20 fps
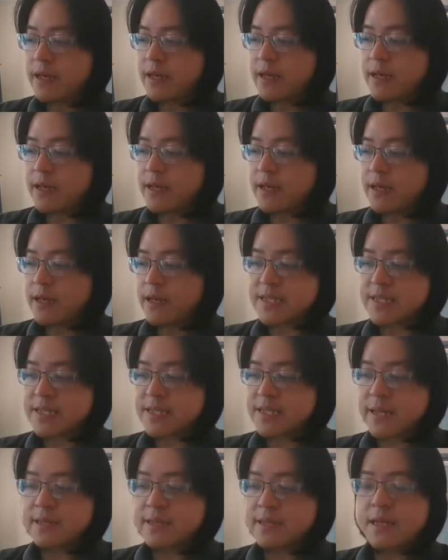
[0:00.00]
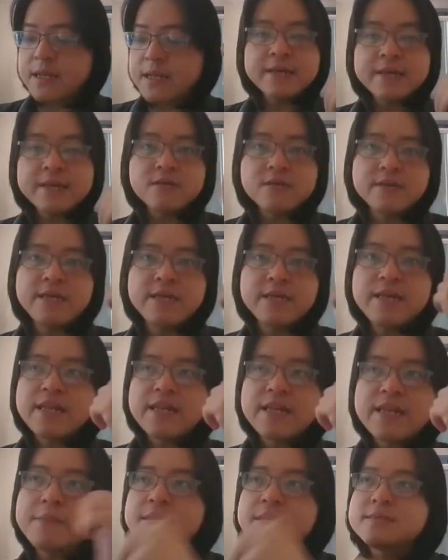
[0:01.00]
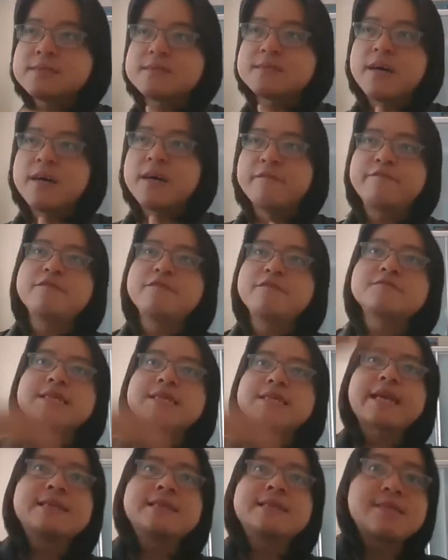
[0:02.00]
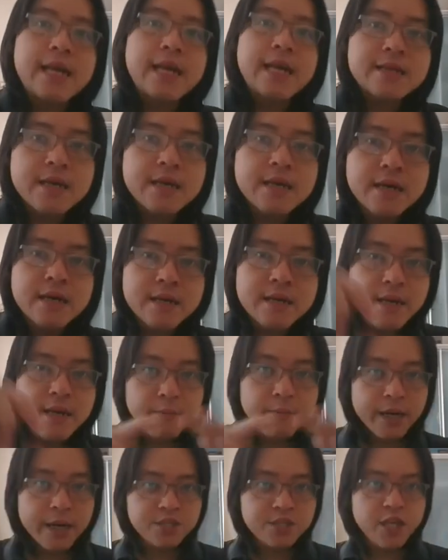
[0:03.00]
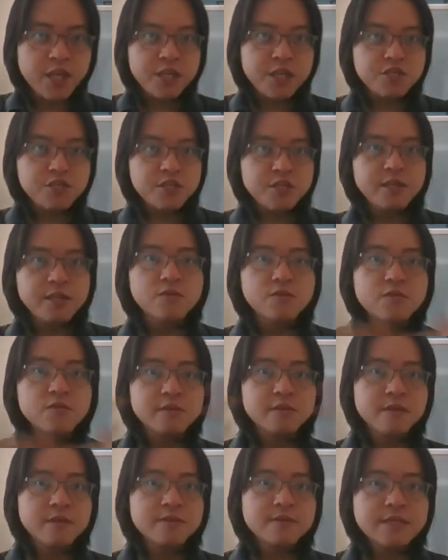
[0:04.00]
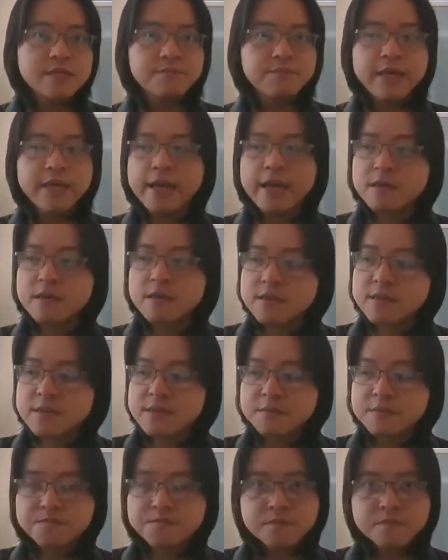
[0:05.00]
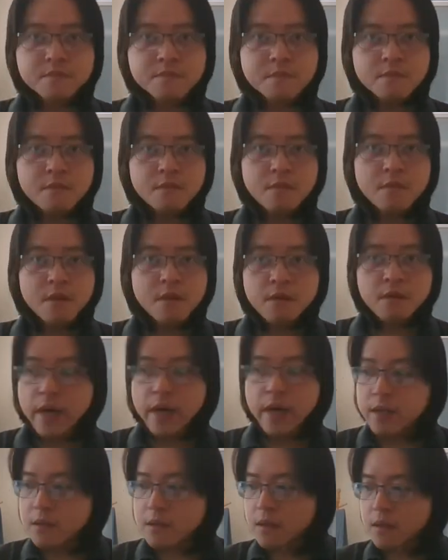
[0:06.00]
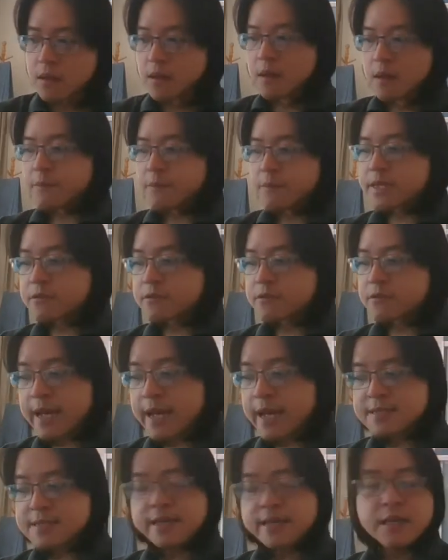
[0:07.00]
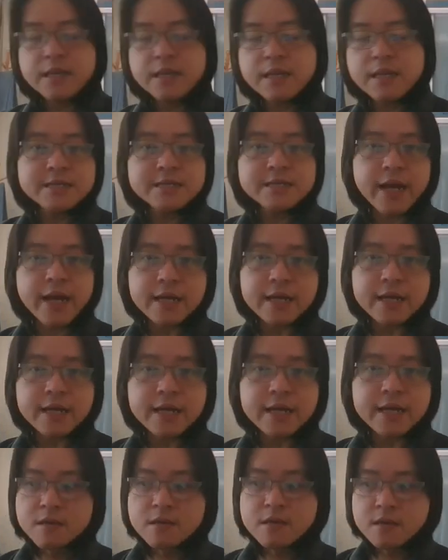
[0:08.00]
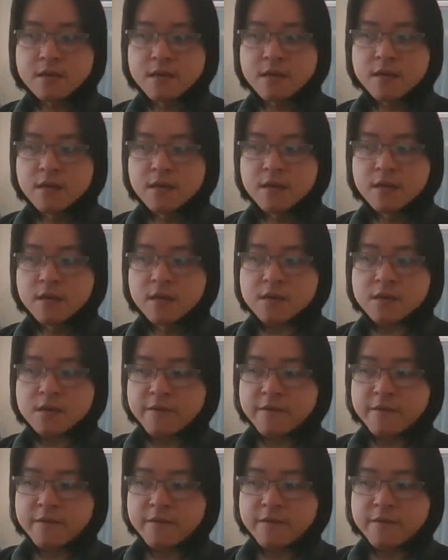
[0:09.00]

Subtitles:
if something depends on t, that means a few seconds later it might change into something else, right? But the right hand side depends on x. So